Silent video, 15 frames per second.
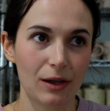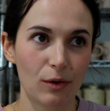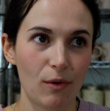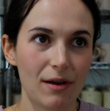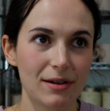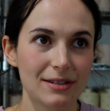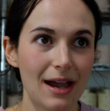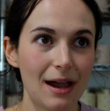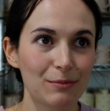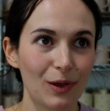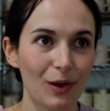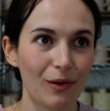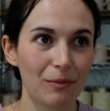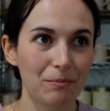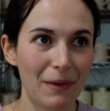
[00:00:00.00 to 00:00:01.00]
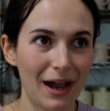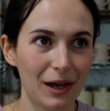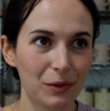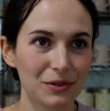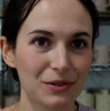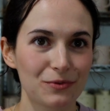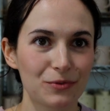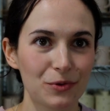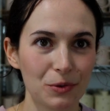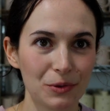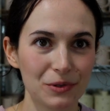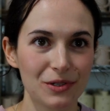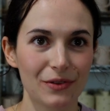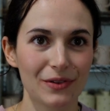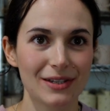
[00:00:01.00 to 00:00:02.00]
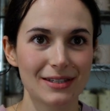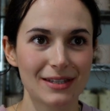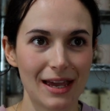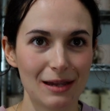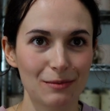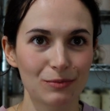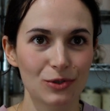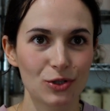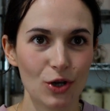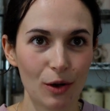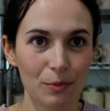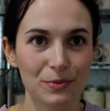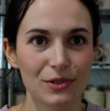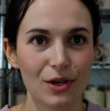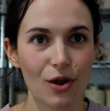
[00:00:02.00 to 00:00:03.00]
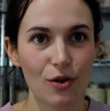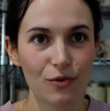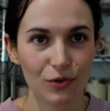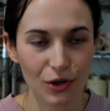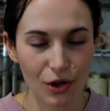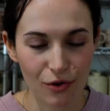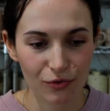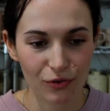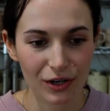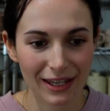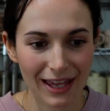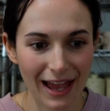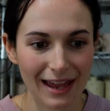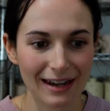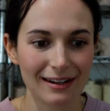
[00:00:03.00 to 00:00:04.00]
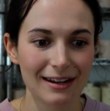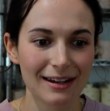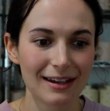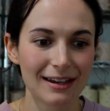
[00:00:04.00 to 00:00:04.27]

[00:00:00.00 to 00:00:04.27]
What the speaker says: whereas I'm going backwards and forwards on the same jobs over and over again.